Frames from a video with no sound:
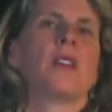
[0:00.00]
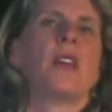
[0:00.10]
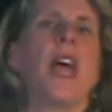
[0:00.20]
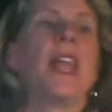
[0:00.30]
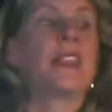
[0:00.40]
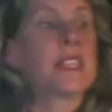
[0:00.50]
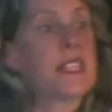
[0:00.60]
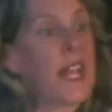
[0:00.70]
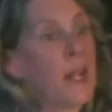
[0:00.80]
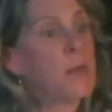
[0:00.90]
And at the
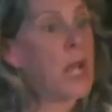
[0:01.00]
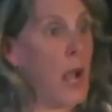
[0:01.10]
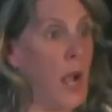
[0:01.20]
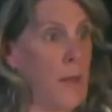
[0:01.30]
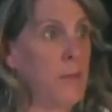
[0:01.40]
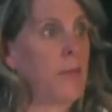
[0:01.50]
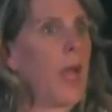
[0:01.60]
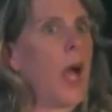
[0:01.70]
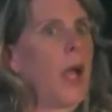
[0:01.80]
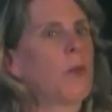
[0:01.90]
same time,
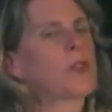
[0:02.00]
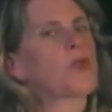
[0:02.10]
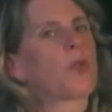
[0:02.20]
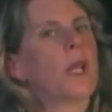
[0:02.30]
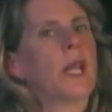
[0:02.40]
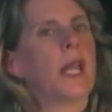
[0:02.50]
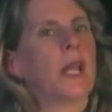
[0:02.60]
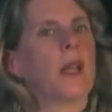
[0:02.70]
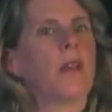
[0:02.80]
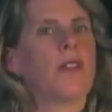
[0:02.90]
I was
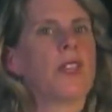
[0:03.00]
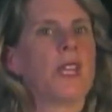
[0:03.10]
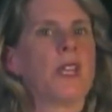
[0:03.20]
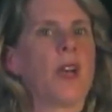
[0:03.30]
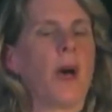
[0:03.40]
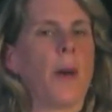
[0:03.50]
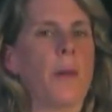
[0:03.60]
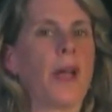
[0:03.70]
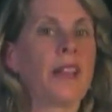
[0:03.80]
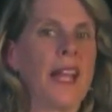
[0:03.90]
reading the
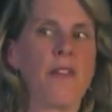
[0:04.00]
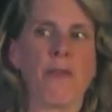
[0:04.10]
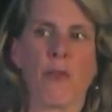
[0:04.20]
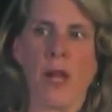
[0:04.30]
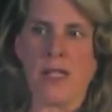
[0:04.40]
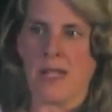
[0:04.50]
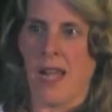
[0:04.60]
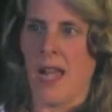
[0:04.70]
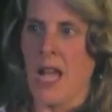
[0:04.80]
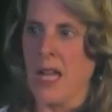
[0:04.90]
Elena
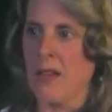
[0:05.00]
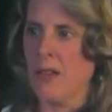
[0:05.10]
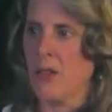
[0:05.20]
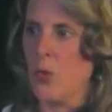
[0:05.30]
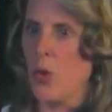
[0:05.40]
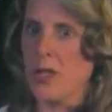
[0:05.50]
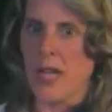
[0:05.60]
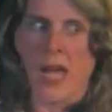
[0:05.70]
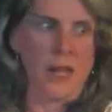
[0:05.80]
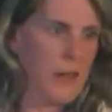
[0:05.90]
Ferrante
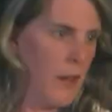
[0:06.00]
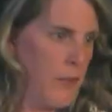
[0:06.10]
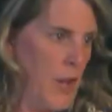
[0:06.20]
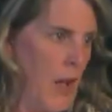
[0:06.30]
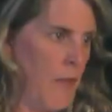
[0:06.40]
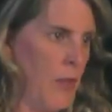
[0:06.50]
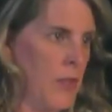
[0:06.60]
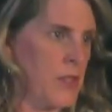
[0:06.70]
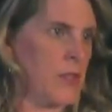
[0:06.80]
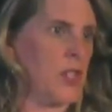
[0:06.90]
quartet of
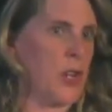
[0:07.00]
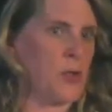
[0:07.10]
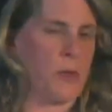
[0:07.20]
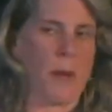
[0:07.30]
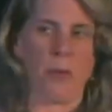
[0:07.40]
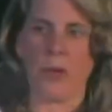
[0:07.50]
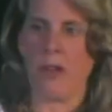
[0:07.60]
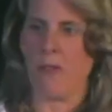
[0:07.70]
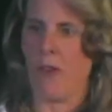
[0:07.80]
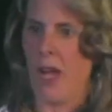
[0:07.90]
novels. It starts with My
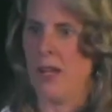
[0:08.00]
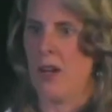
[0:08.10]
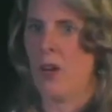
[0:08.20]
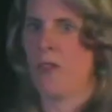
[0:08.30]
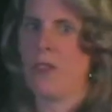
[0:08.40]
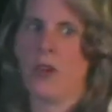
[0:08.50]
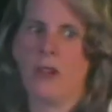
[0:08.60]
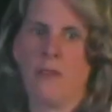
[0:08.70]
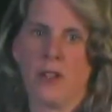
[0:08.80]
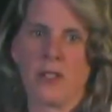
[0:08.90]
Brilliant Friend. I don't know if there are any
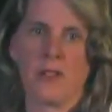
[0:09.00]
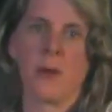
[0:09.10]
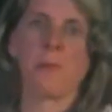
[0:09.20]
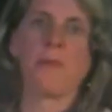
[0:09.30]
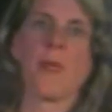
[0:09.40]
friends out there.